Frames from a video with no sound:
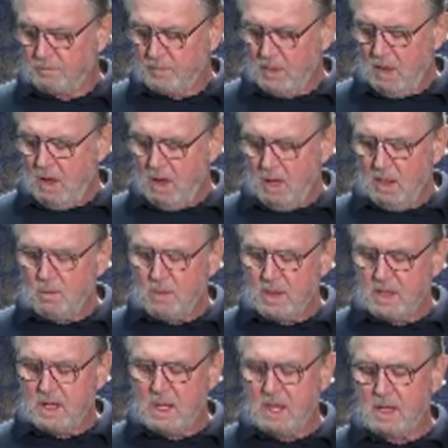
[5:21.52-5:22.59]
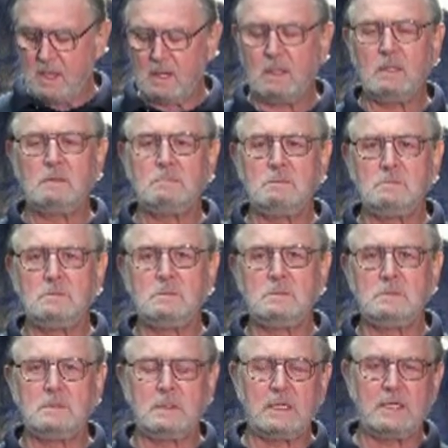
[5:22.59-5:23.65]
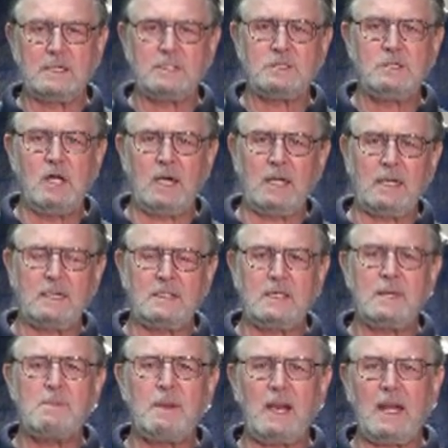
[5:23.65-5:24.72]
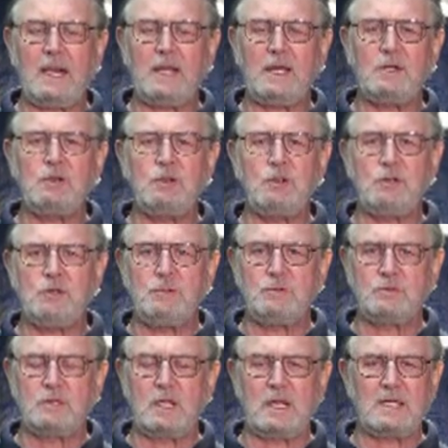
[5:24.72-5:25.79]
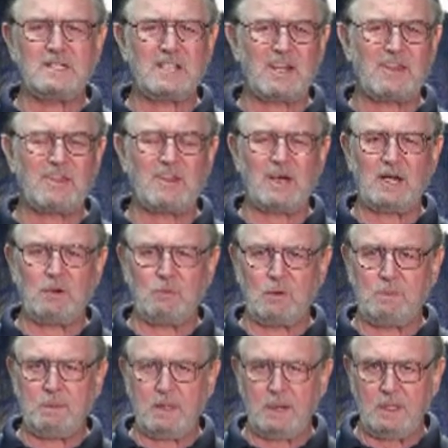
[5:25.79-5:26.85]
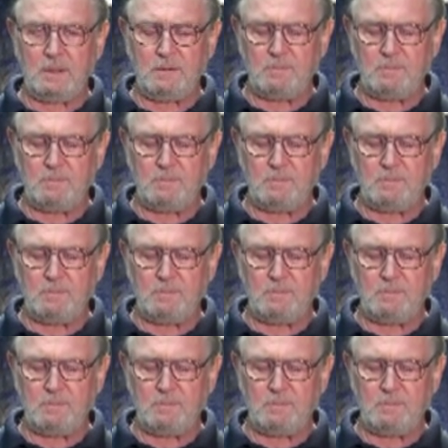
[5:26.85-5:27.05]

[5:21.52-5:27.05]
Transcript: The Hollowing King is not intimidating to use as I thought it would be.